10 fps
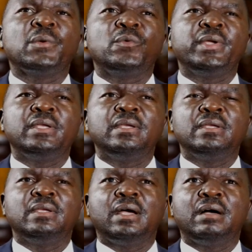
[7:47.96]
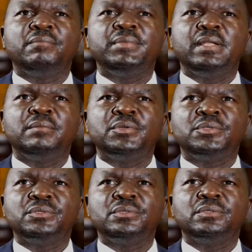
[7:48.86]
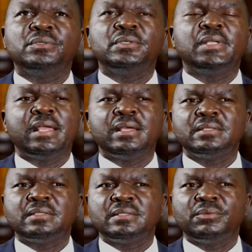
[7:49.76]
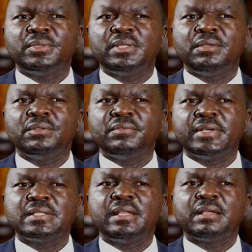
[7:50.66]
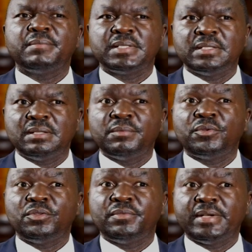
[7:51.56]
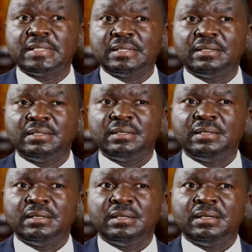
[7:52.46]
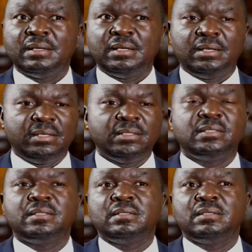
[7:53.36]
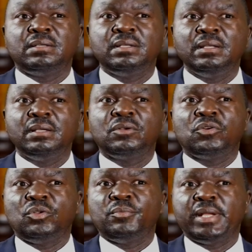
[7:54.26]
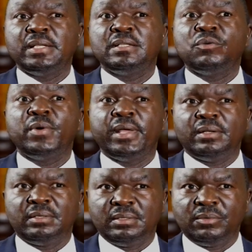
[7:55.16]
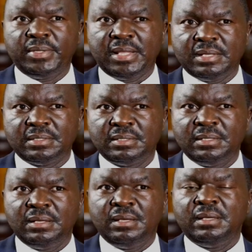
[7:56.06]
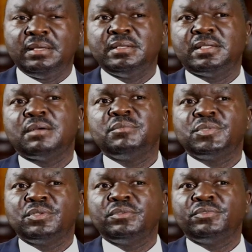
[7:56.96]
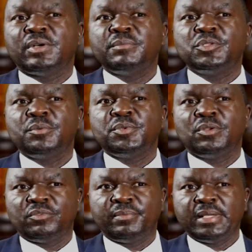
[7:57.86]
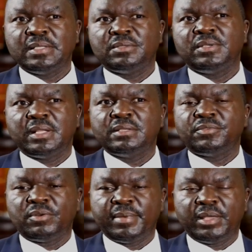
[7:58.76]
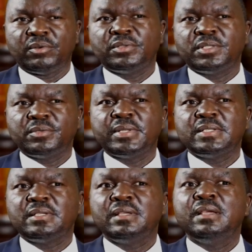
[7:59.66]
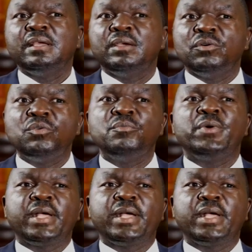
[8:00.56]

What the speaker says: We have been able to liaise with a university like Masinde Muliro University. It's really collaborating well with us in terms of absorption of my students from my constituency, whom